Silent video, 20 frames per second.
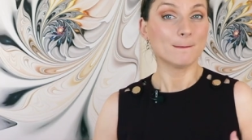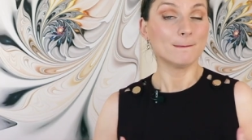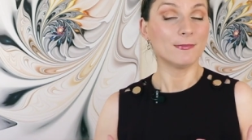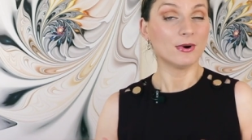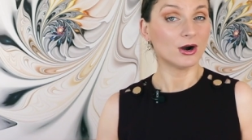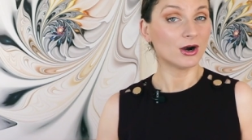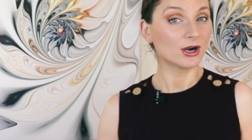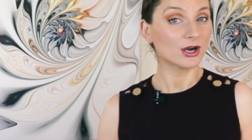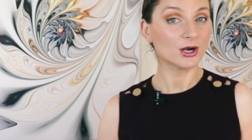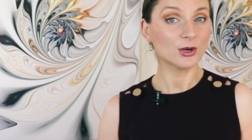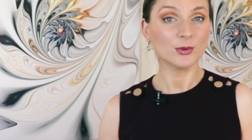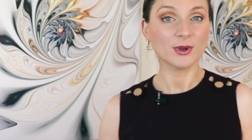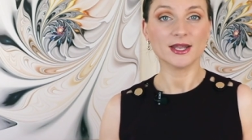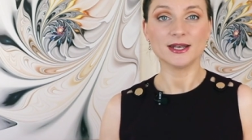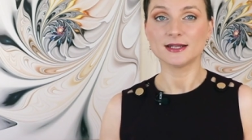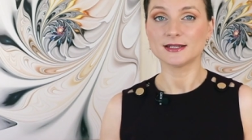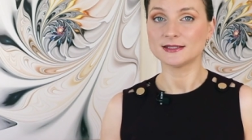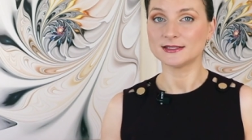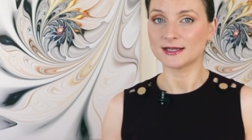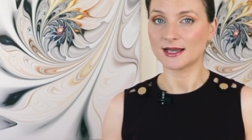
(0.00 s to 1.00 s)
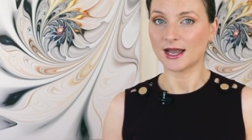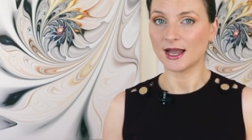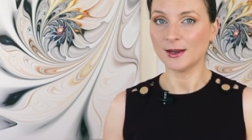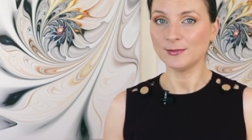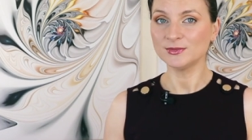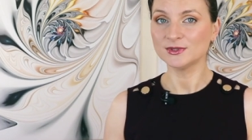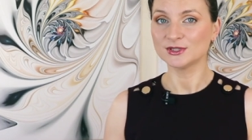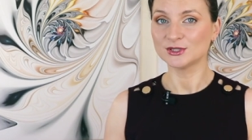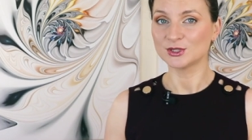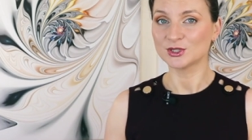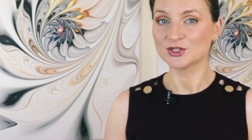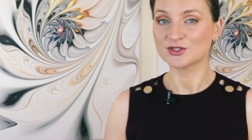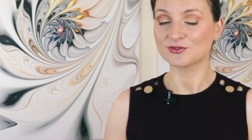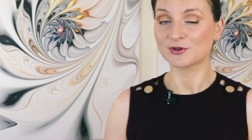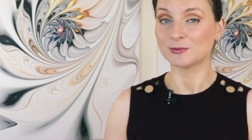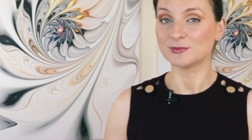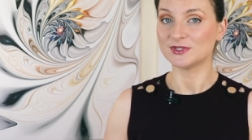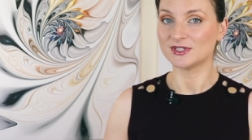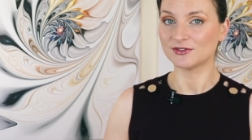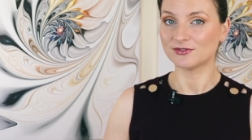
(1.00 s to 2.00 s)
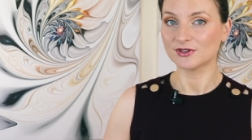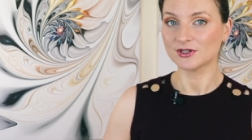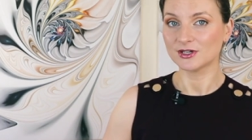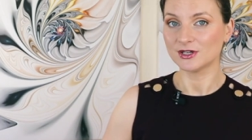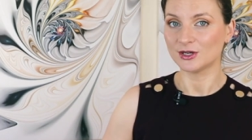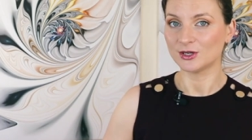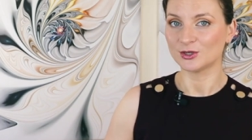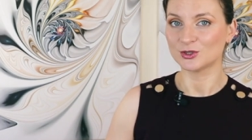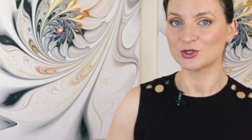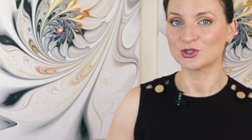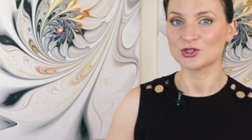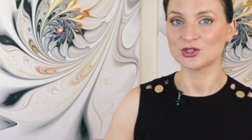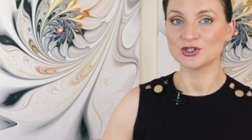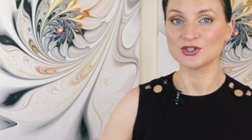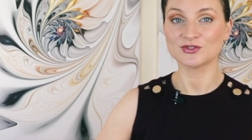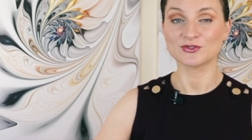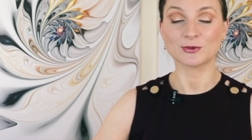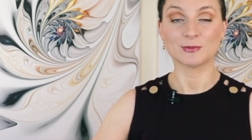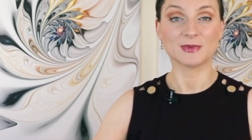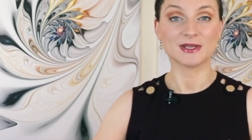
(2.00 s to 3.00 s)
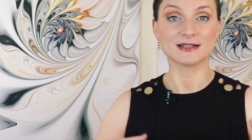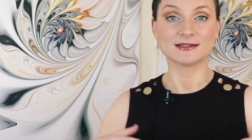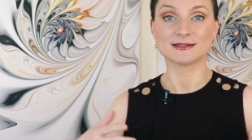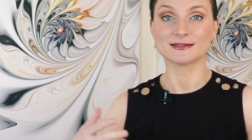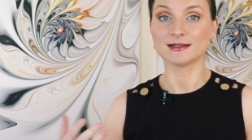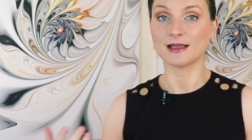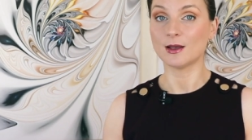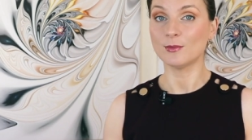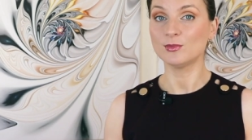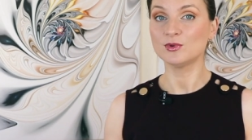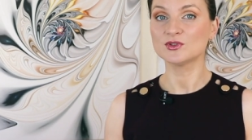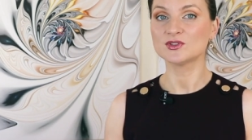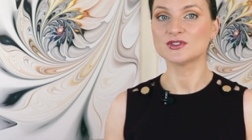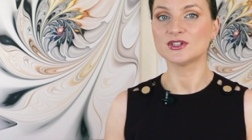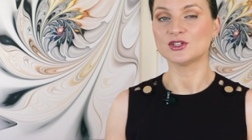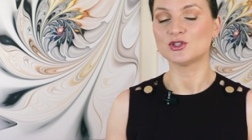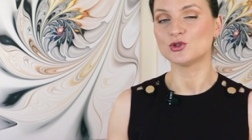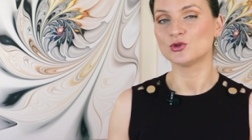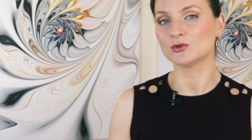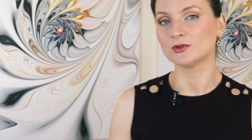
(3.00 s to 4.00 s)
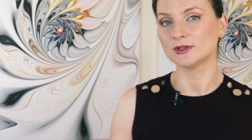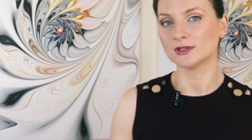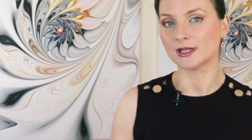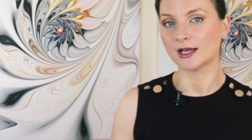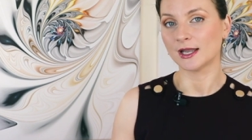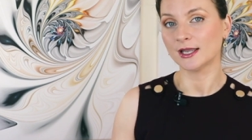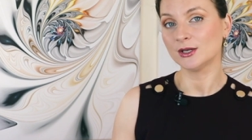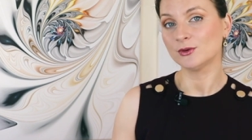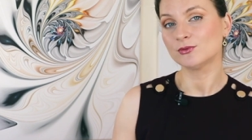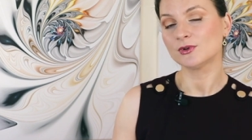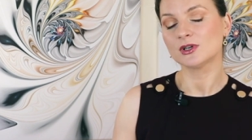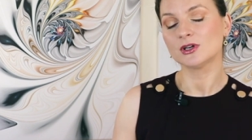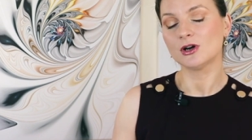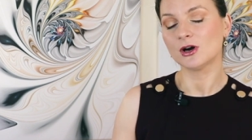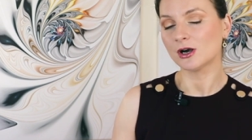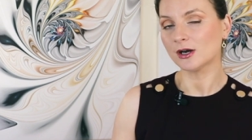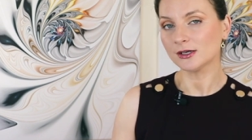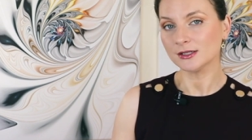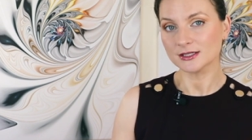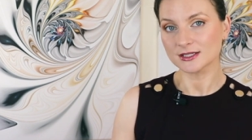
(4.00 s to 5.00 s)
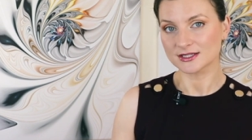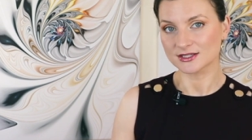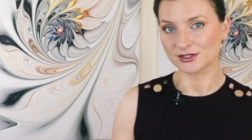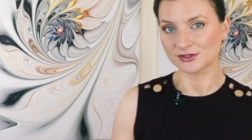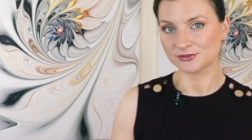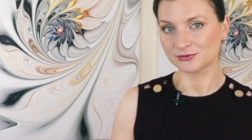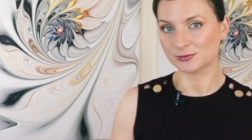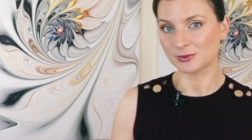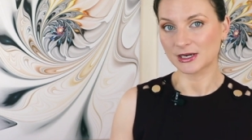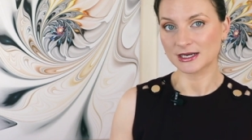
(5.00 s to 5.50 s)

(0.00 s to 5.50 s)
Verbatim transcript: Borrow and adapt looks from different cultures, from examples that you like, regardless of